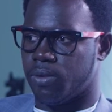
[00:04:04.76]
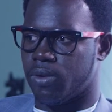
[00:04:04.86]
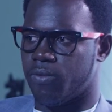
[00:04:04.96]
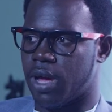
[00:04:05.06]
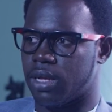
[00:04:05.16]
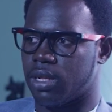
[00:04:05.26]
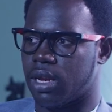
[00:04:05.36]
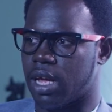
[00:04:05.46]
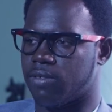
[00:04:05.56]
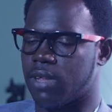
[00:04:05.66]
For the fact
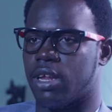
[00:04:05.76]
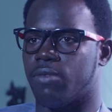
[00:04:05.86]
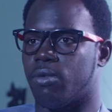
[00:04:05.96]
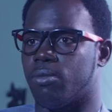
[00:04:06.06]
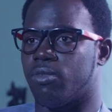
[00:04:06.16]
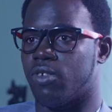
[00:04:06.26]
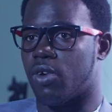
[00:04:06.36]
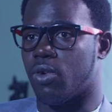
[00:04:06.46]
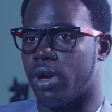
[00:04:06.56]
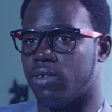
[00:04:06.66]
that I started from
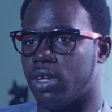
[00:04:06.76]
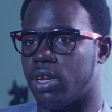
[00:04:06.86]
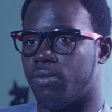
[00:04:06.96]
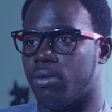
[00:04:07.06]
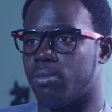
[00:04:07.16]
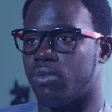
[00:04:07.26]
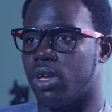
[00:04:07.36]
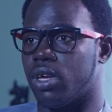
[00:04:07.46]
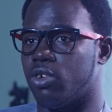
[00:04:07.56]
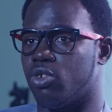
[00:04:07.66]
zero, I started from
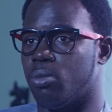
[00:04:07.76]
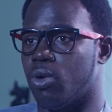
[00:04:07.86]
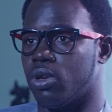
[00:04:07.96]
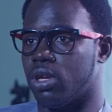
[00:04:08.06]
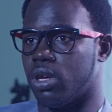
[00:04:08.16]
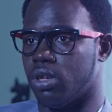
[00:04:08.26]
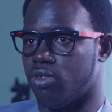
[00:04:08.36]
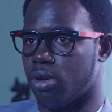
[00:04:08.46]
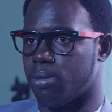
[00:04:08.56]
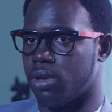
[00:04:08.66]
saying good morning
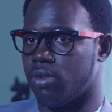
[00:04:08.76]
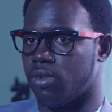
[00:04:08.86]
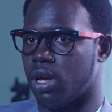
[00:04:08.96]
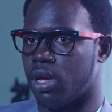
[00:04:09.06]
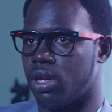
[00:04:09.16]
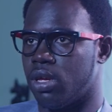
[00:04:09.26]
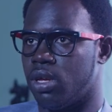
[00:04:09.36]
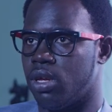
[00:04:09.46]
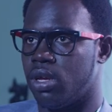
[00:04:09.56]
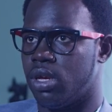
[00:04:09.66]
in Japanese.
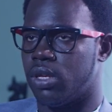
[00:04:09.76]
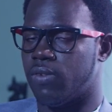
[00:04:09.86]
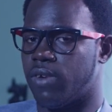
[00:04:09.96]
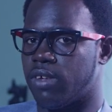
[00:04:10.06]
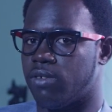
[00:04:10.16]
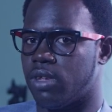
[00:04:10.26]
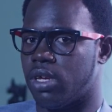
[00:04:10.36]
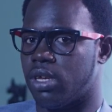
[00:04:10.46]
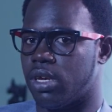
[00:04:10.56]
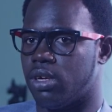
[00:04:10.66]
The first
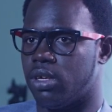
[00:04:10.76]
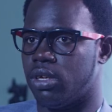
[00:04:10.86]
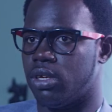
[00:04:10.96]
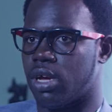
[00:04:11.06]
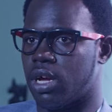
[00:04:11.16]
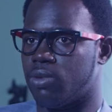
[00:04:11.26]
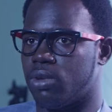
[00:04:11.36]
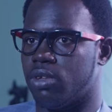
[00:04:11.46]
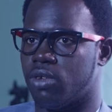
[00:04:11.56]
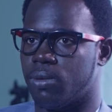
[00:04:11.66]
day
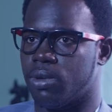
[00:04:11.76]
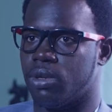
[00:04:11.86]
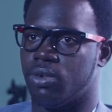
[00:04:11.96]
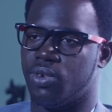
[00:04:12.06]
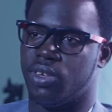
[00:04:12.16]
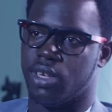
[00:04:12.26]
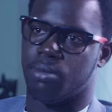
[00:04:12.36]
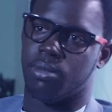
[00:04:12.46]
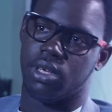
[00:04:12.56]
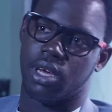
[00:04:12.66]
someone
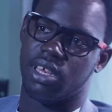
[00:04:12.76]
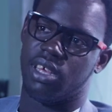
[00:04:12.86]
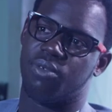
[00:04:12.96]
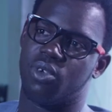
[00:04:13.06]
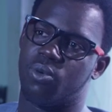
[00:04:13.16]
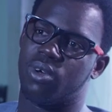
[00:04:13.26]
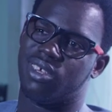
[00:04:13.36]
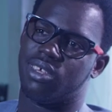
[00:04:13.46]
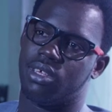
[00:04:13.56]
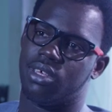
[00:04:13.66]
greeted me. I didn't even know
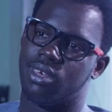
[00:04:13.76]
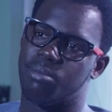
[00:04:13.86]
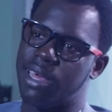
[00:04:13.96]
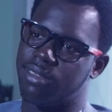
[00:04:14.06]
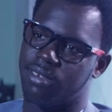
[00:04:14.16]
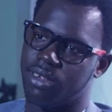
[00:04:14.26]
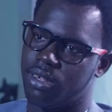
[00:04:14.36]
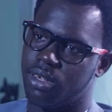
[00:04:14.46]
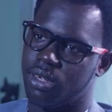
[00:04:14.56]
what it meant.